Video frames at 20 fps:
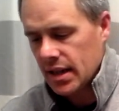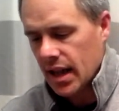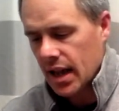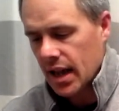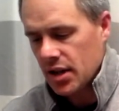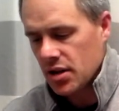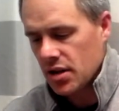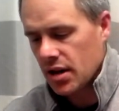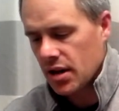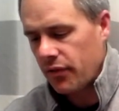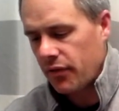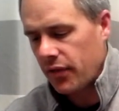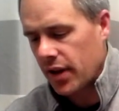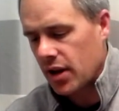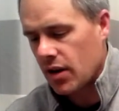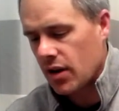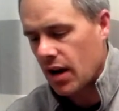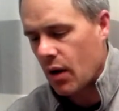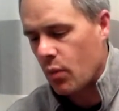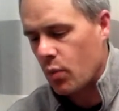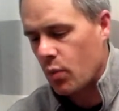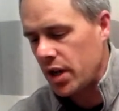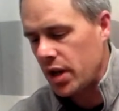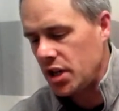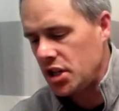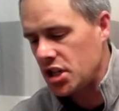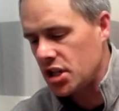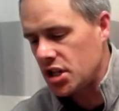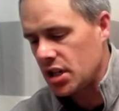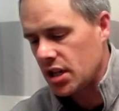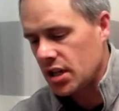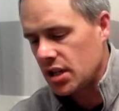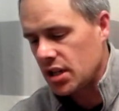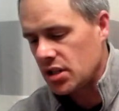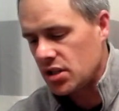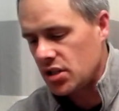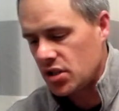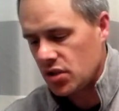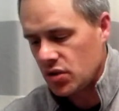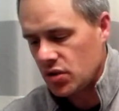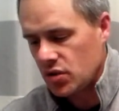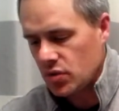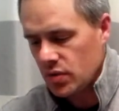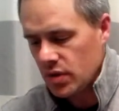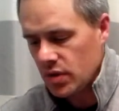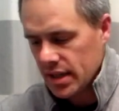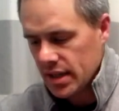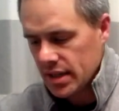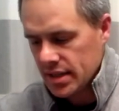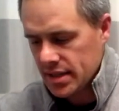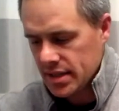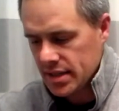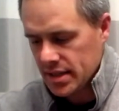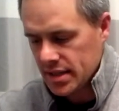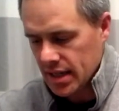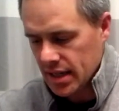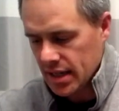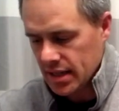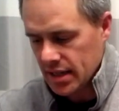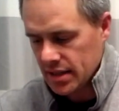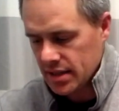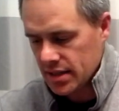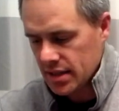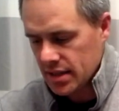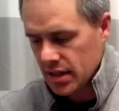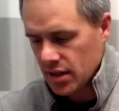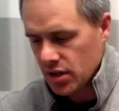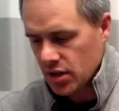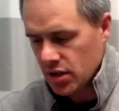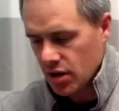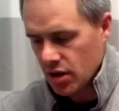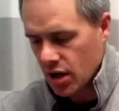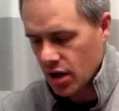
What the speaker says: and you're going to figure out which 2 seeds you're